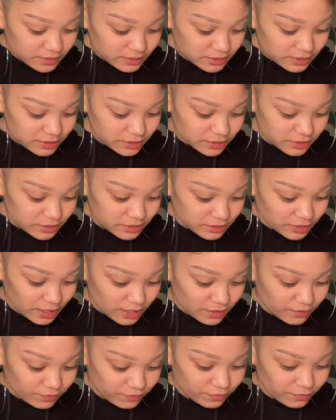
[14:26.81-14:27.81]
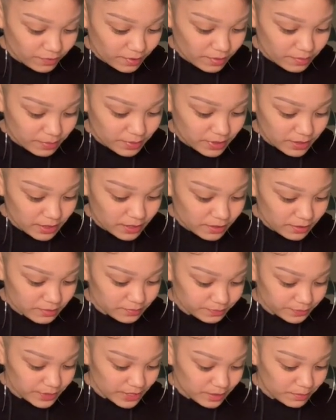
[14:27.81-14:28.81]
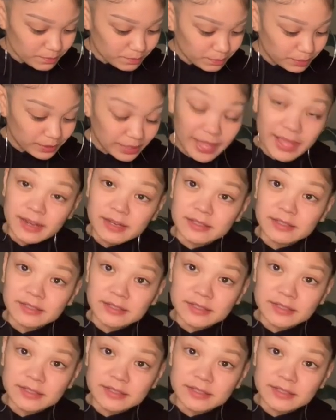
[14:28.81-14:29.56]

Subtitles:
to just kind of rub it in and blend.